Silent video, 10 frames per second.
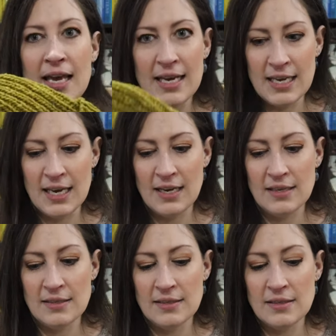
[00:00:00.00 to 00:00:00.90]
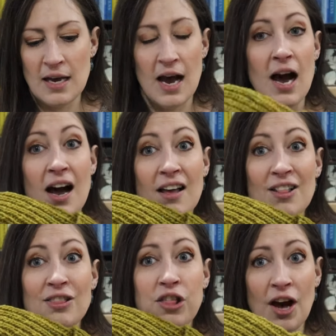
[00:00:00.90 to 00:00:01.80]
And I
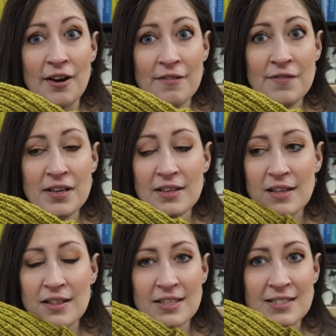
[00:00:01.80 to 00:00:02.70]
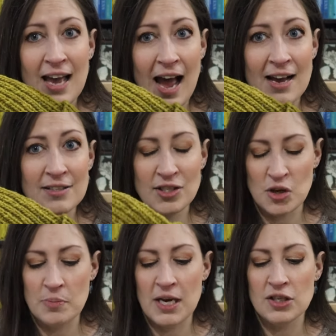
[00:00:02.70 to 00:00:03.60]
love this hat
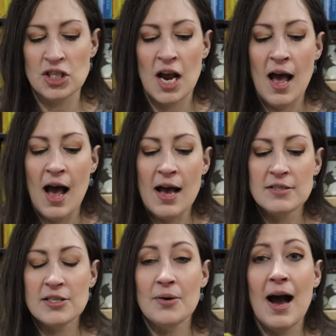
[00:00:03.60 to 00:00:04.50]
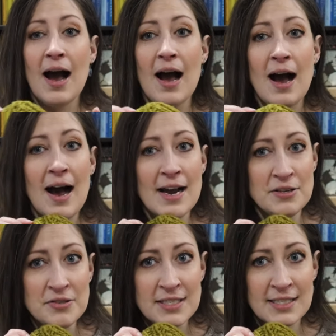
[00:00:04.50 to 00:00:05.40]
so much. So I
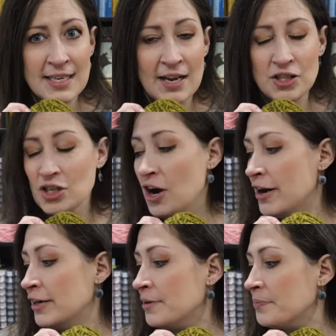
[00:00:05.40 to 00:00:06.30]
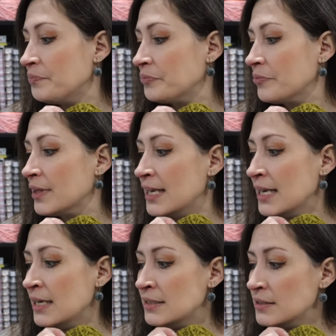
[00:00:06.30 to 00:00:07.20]
used stash yarn
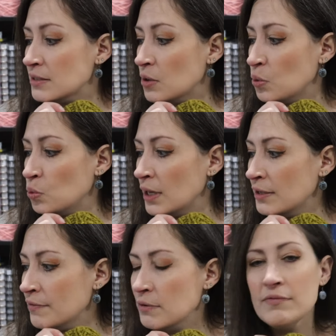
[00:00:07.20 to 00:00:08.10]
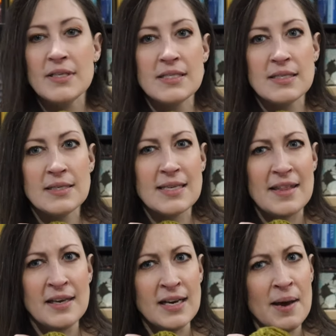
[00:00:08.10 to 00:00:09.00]
and one of the reasons, I
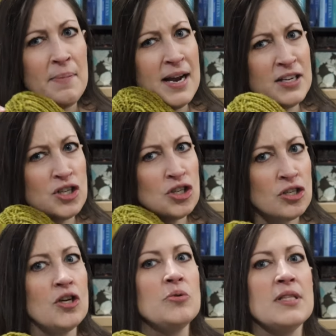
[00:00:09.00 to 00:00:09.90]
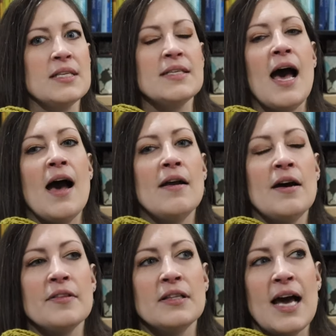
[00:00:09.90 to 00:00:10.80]
think I might have showed this hat
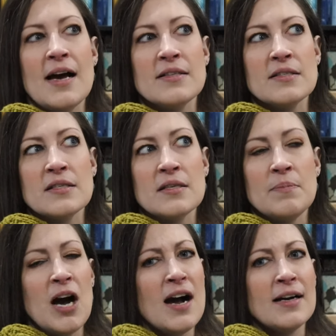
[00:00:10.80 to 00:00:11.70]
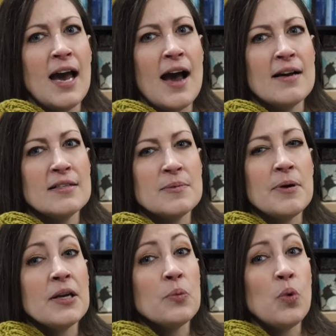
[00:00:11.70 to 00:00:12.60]
on the last podcast,
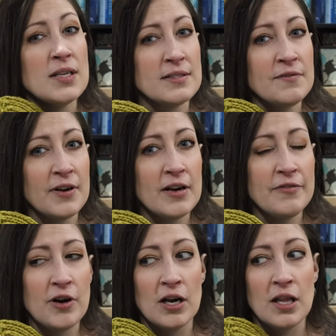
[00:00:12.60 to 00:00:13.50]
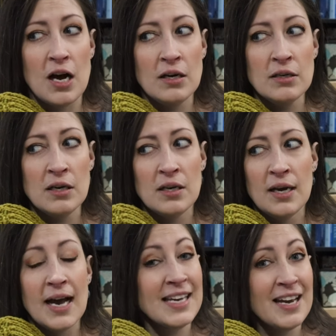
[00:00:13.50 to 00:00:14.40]
but it wasn't very far along.
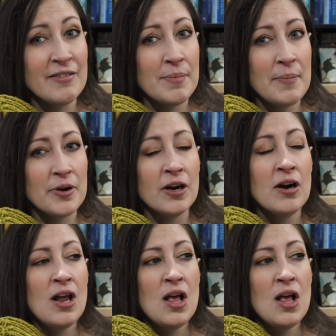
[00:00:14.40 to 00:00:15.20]
I can't remember.